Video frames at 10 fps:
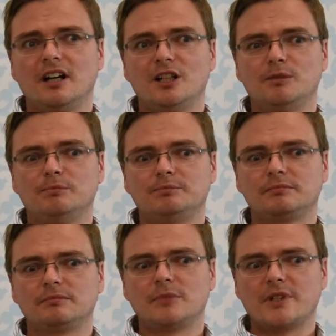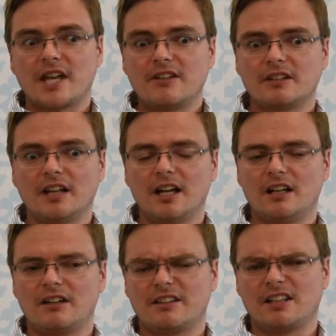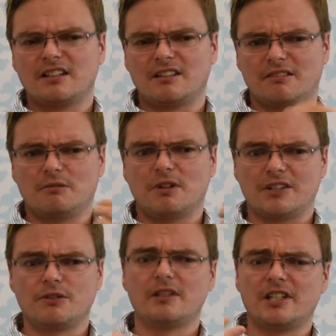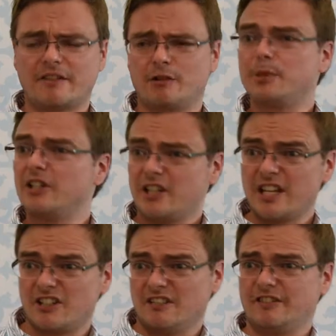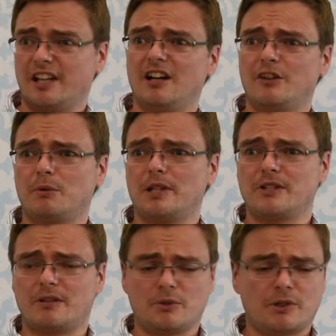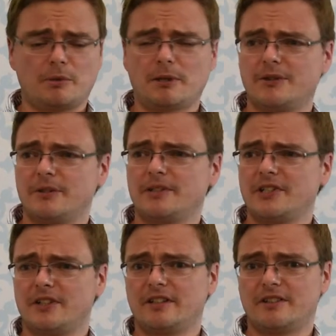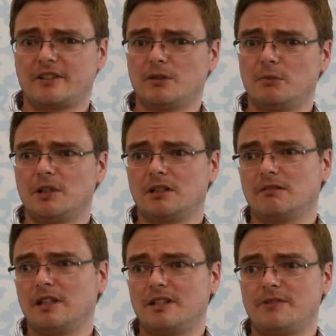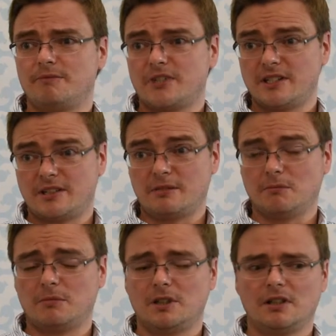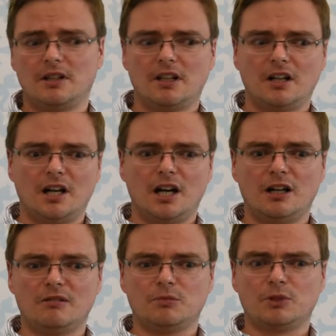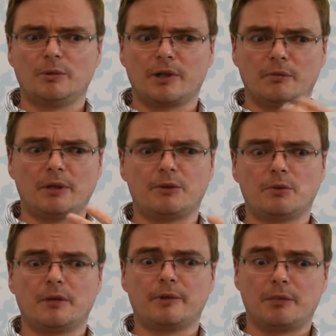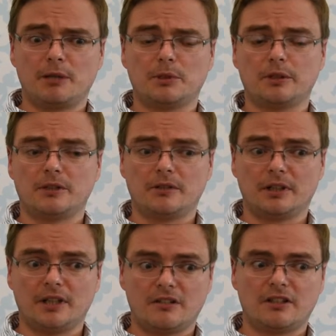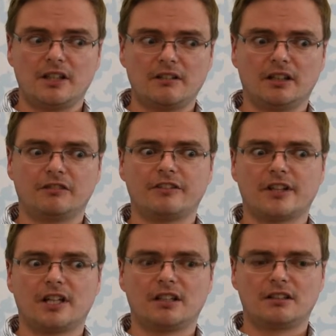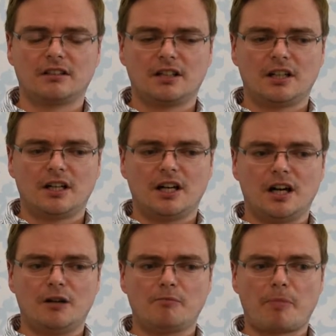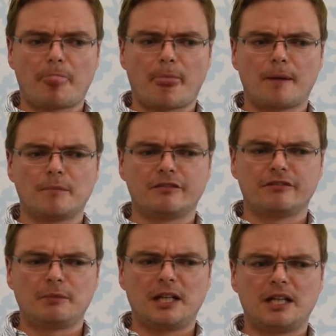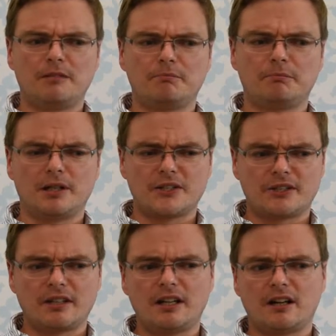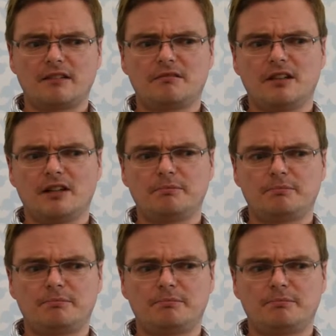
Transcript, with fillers: Um, but it's getting there, and I think I do need to have an appreciation of that. Otherwise, I'm not going to be able to do a design that's going to work on any system, um, or I'm not going to be able to work with people who are doing the engineering for that. Um, but for me personally, I, I